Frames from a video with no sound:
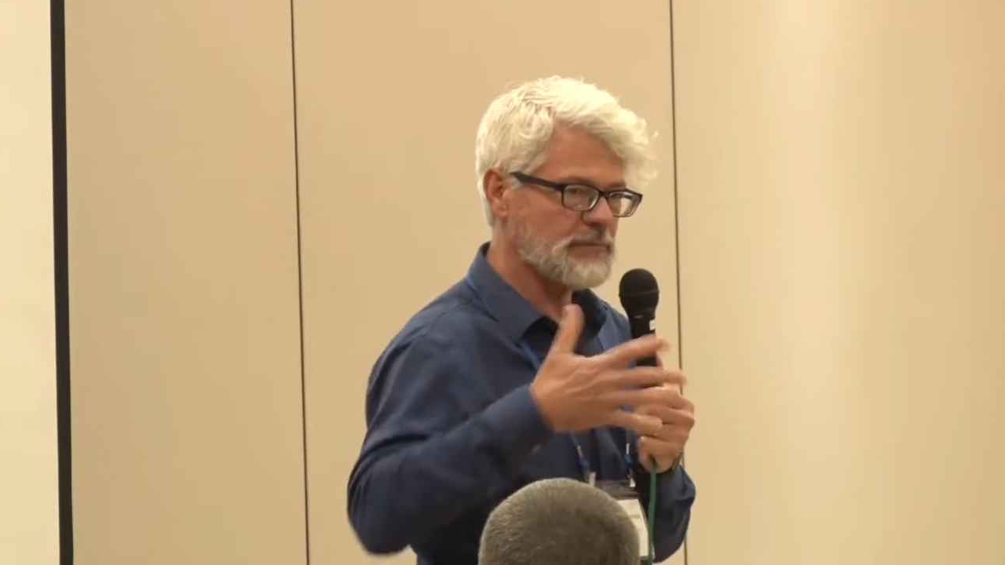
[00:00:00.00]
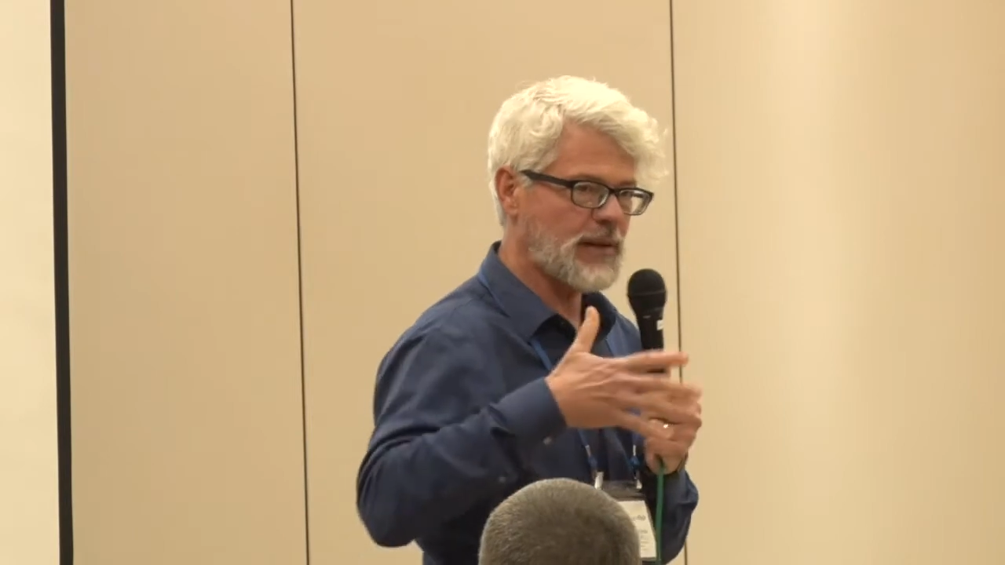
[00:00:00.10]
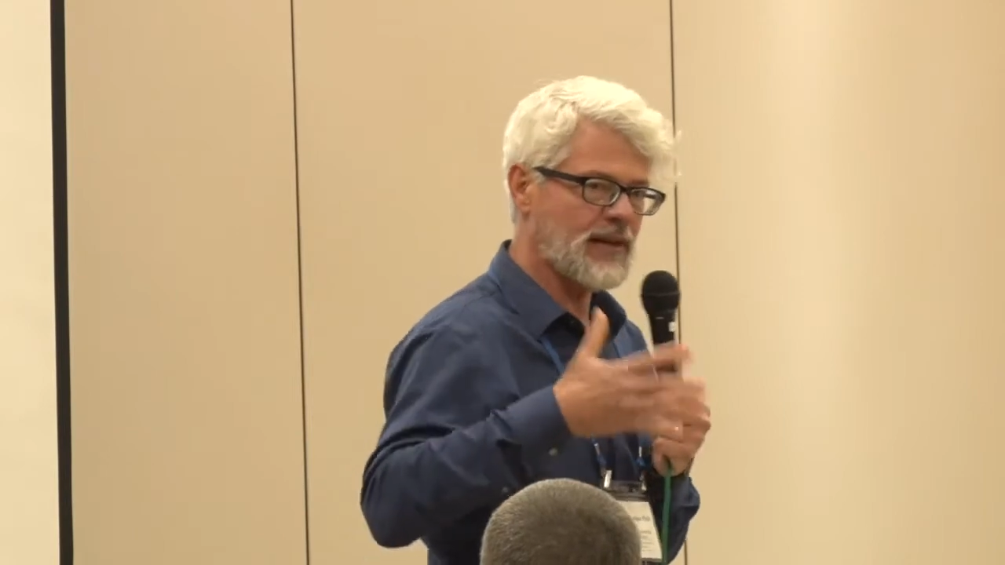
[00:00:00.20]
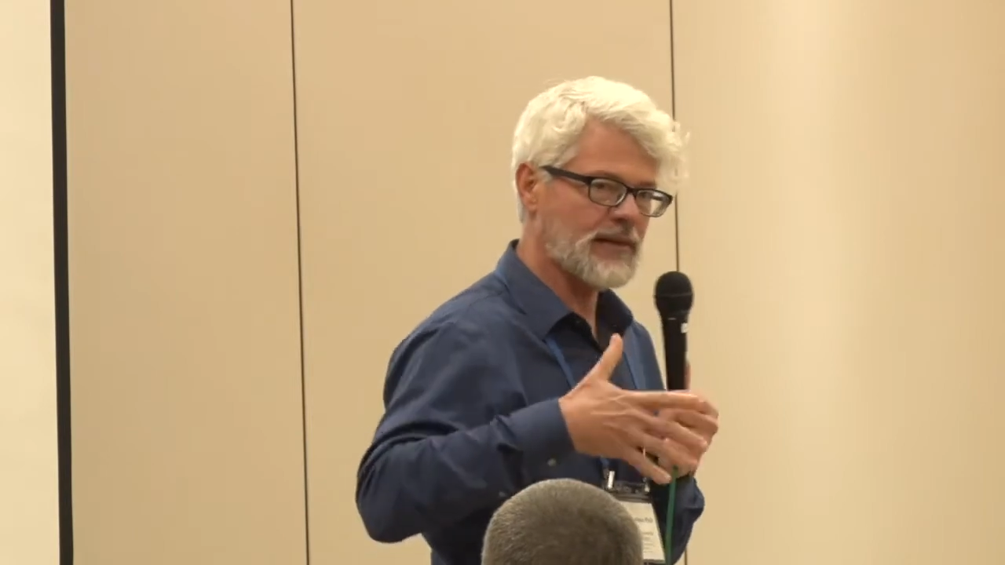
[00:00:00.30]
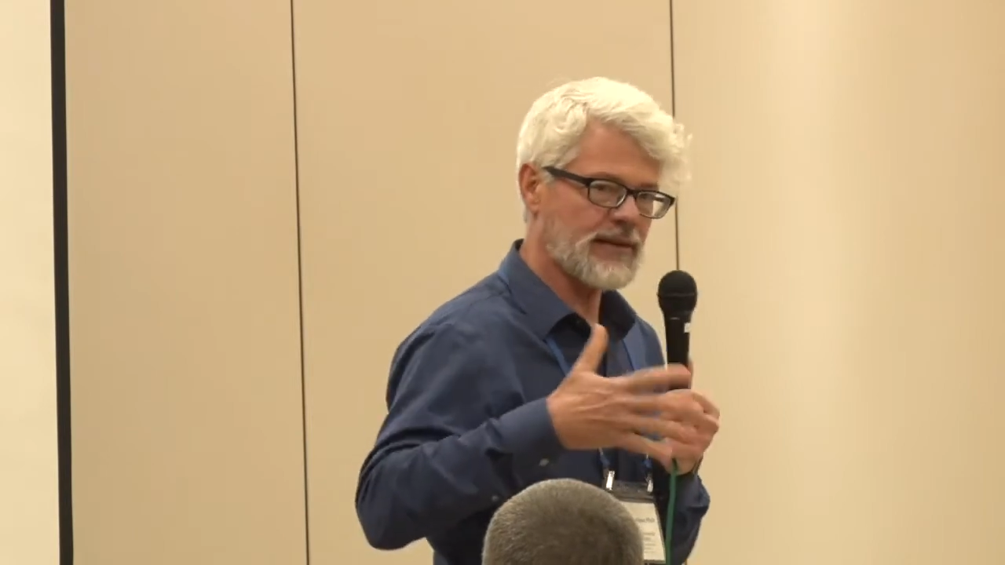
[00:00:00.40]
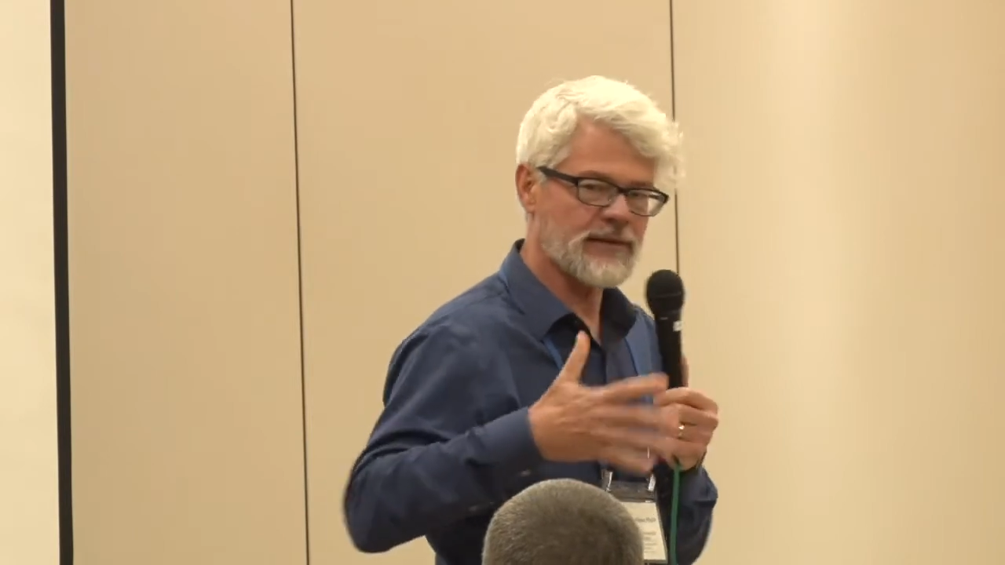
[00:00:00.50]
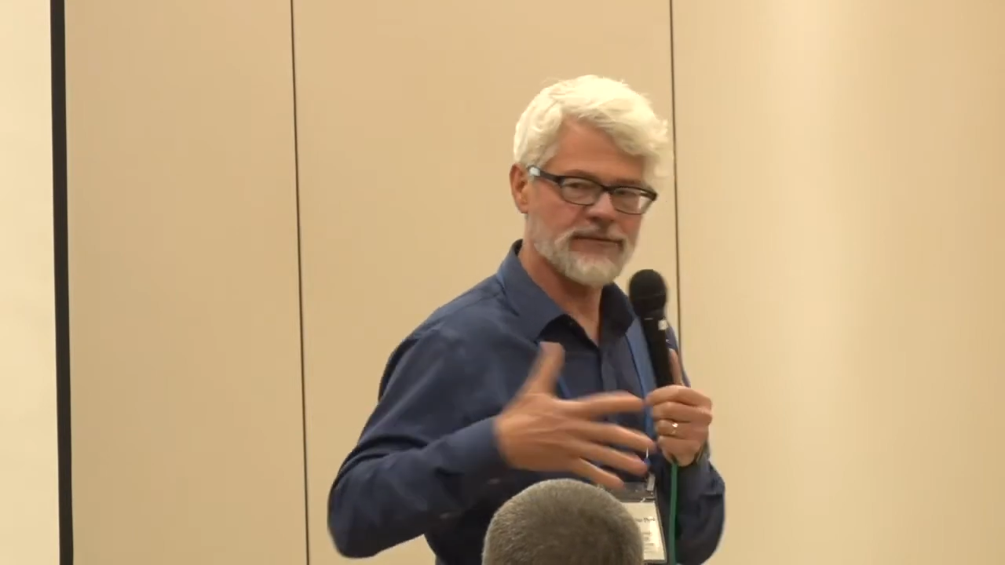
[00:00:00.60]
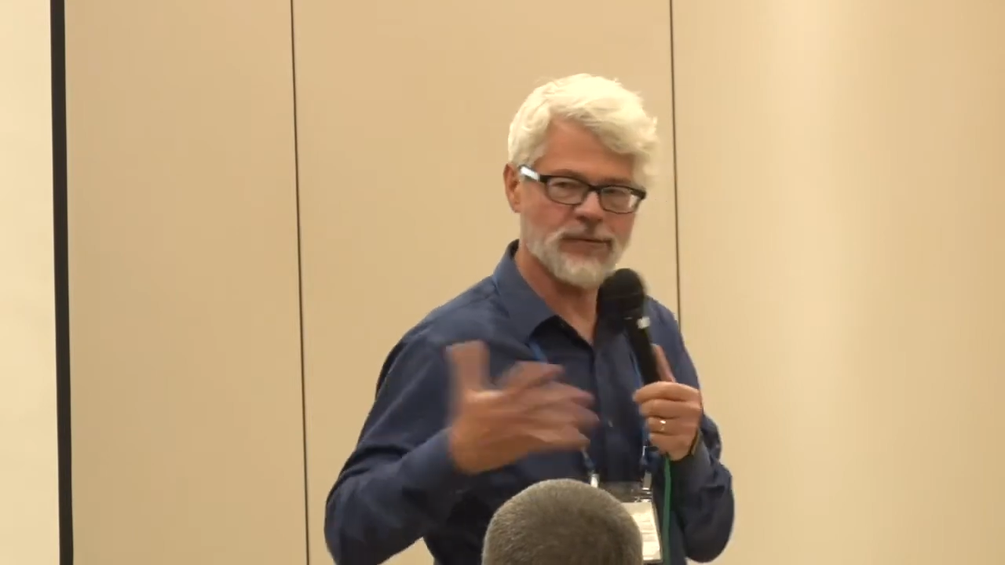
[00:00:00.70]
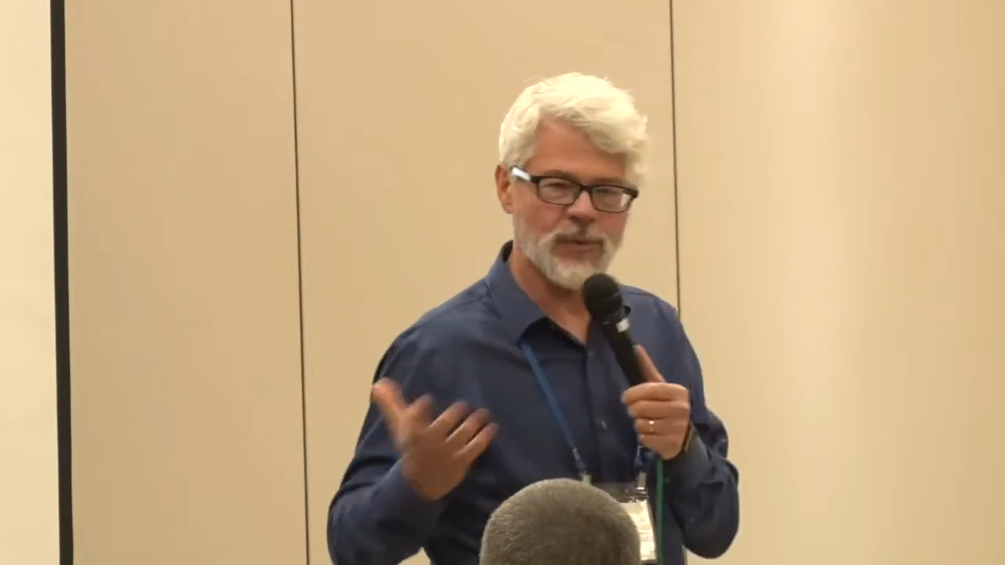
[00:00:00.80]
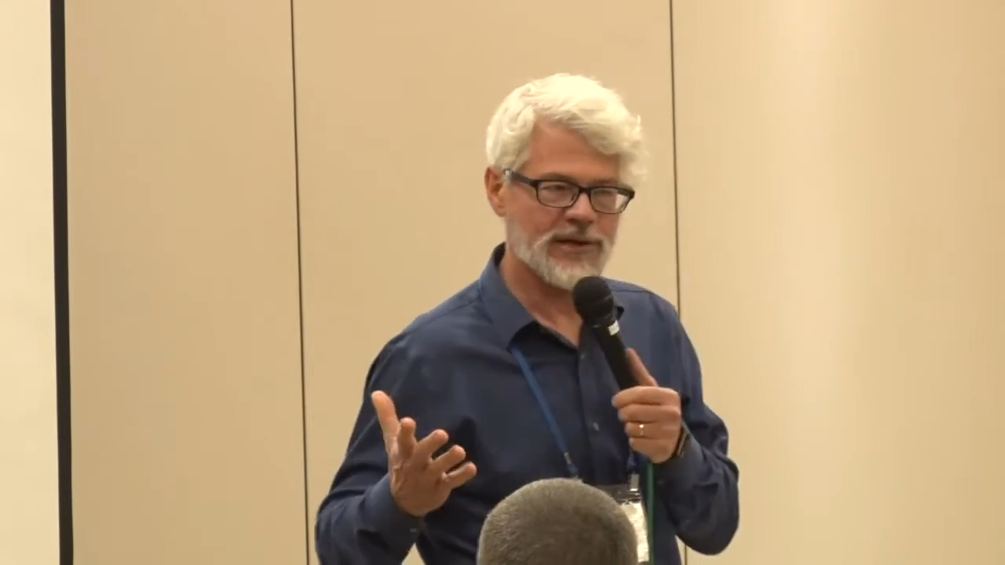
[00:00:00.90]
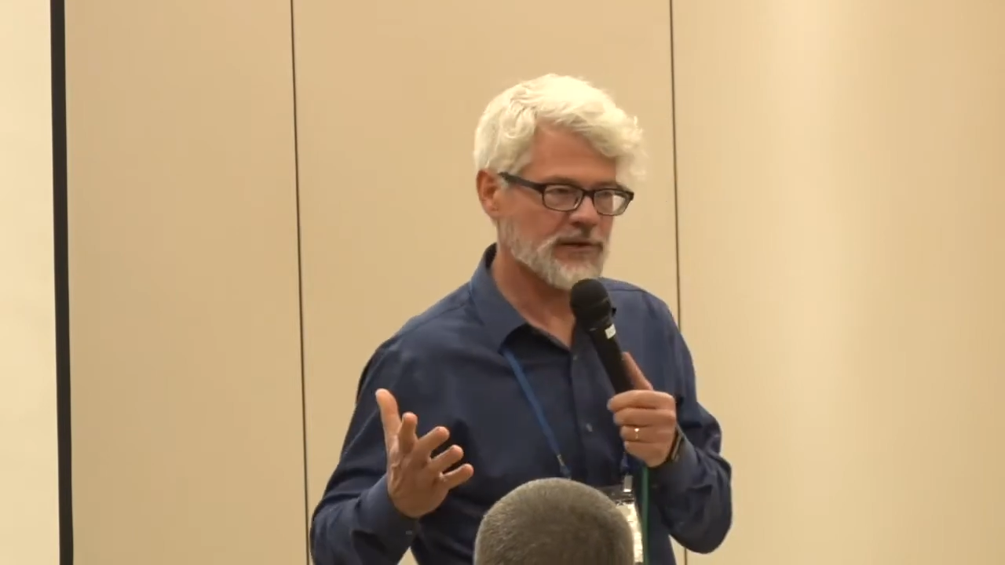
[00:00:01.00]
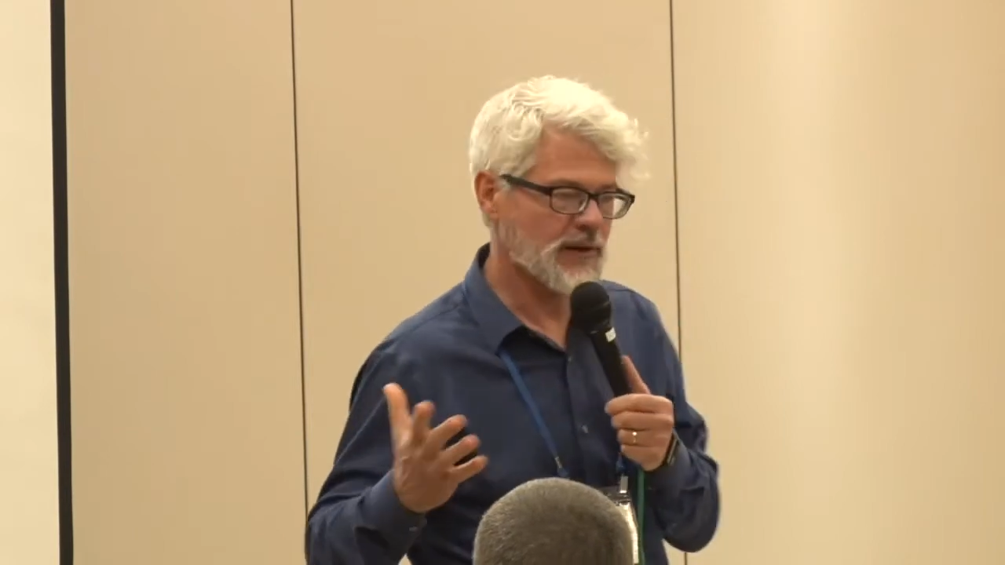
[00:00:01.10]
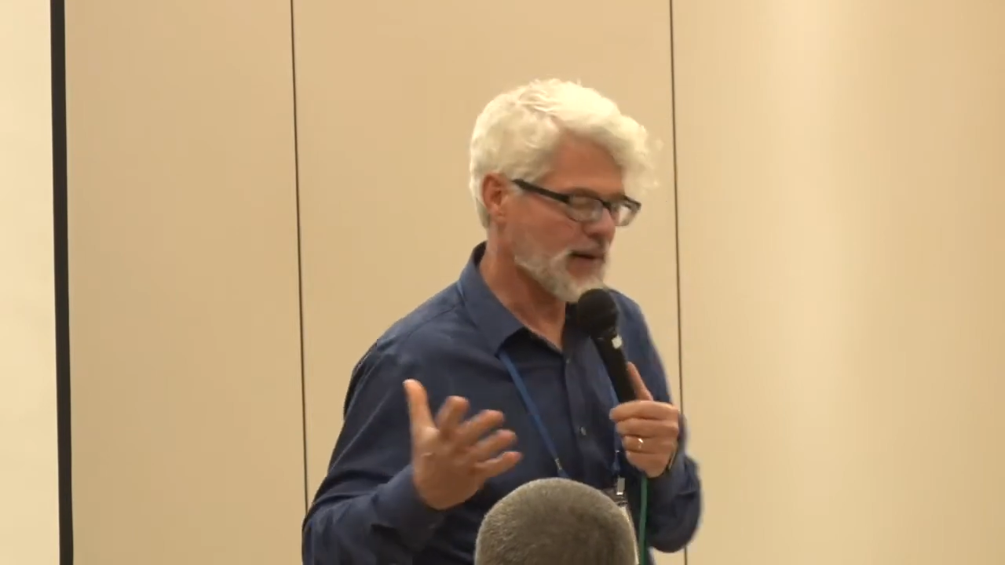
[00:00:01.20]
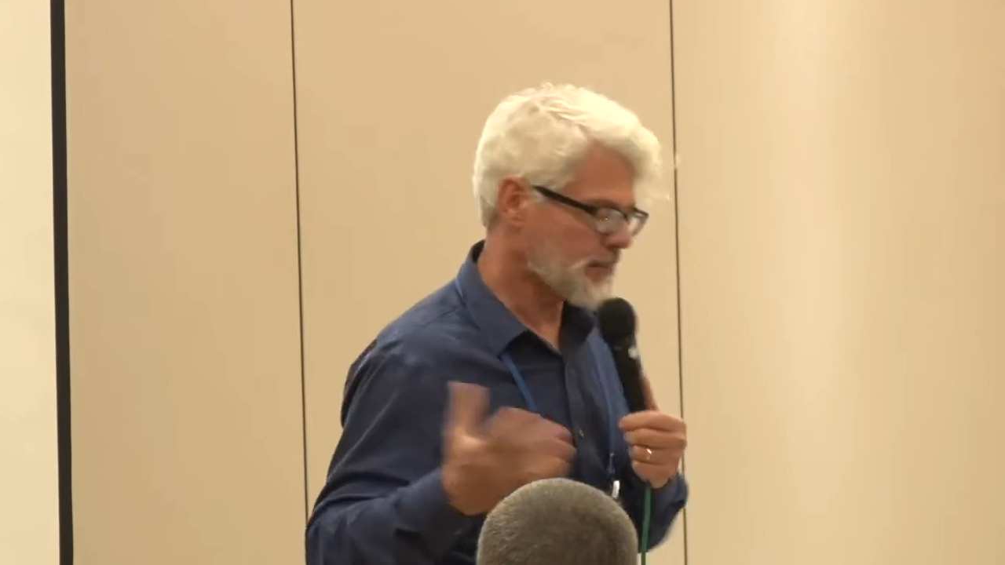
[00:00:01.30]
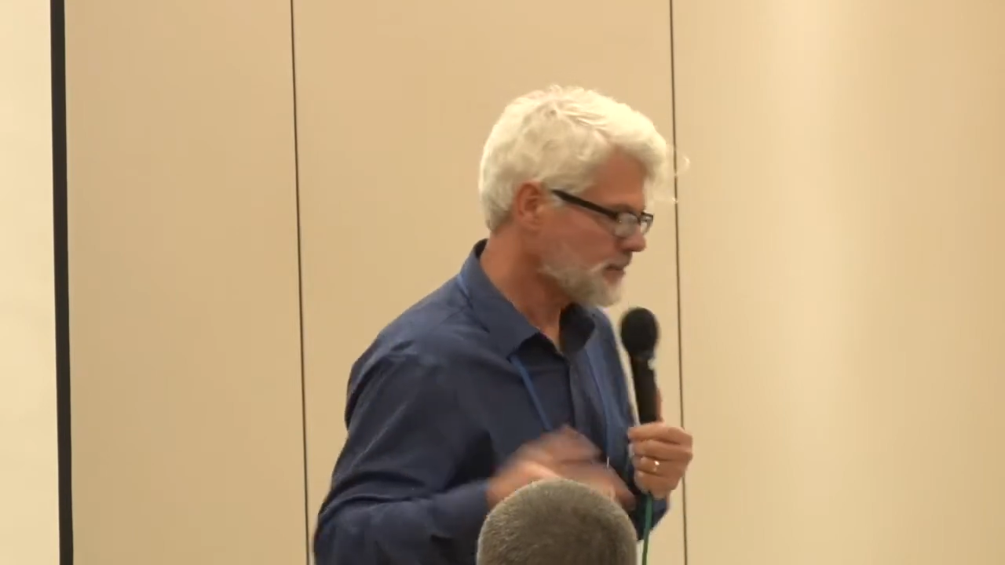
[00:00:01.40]
pollinator for what
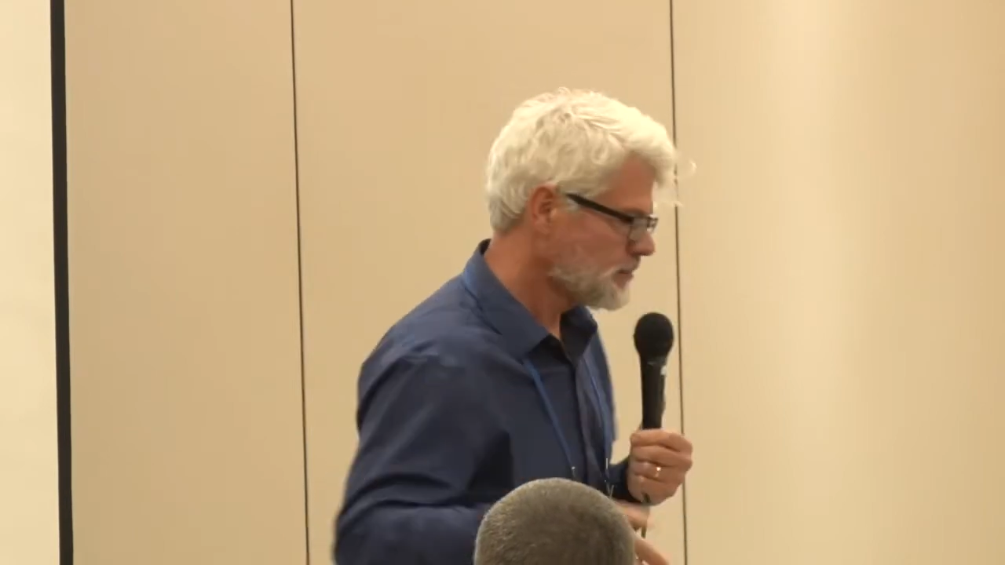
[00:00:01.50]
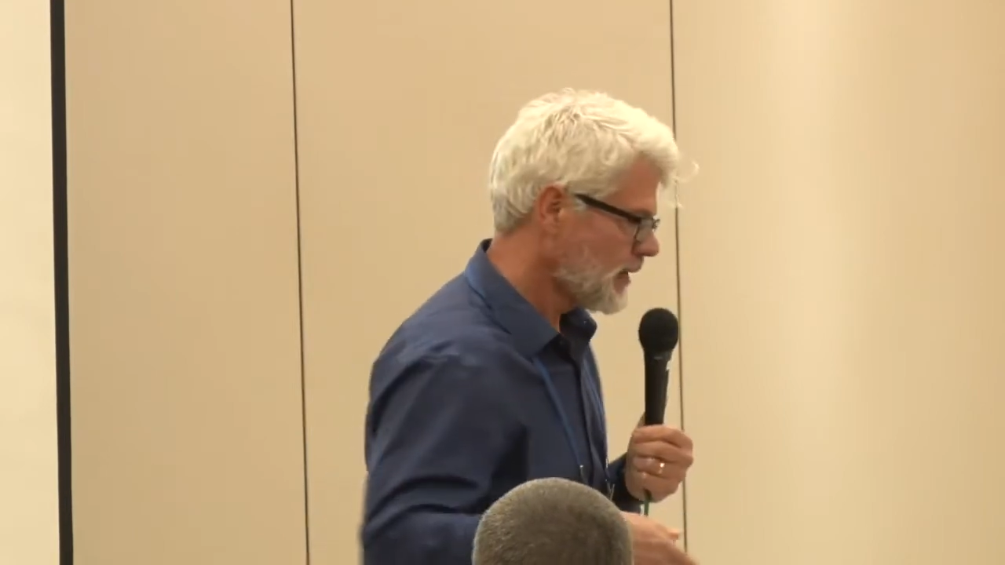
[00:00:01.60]
crop.